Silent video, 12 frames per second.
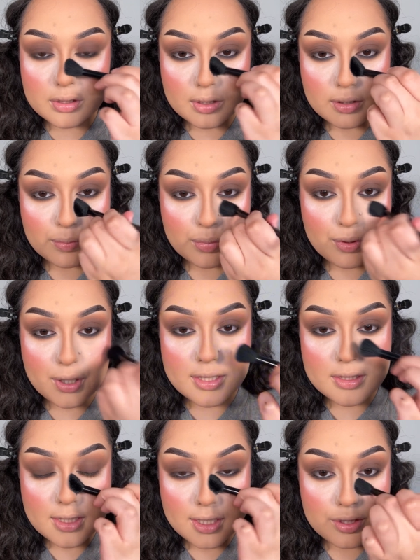
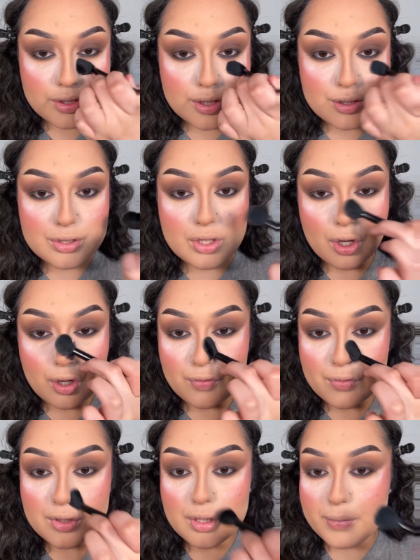press and dust off
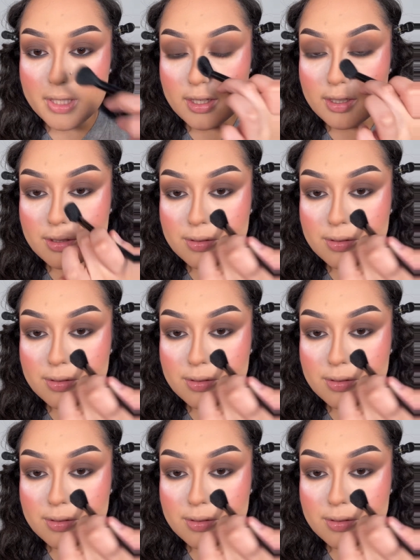the bake.